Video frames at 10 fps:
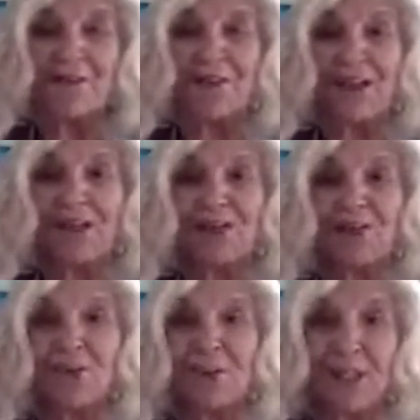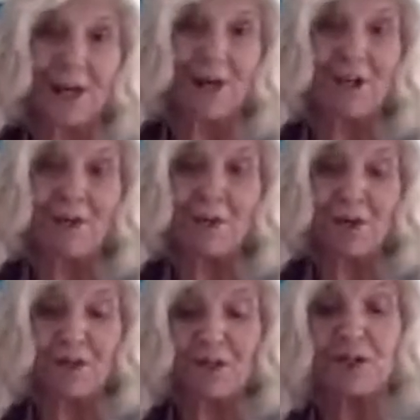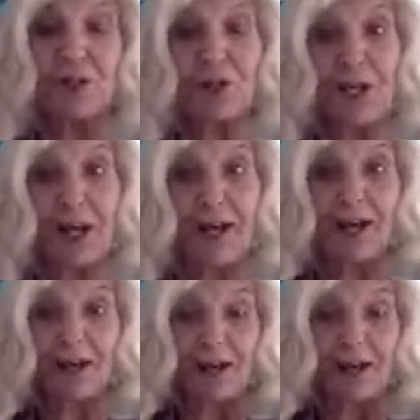they told me now that with this new deck,